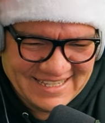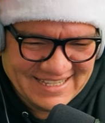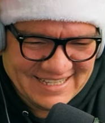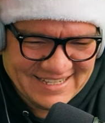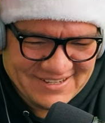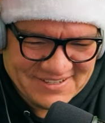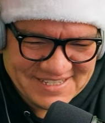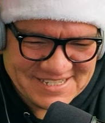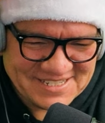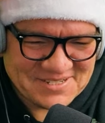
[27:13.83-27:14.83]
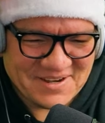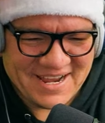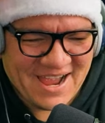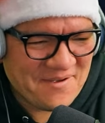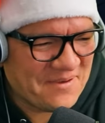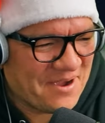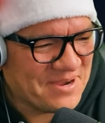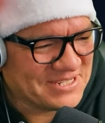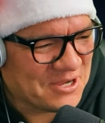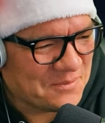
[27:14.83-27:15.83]
Oh, this is great. I
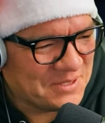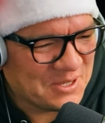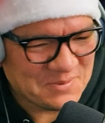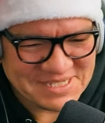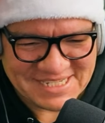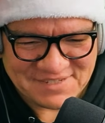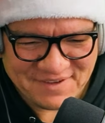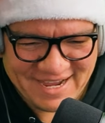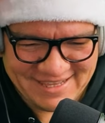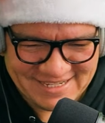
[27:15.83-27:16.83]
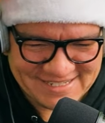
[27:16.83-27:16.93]
wish Home Alone was this violent.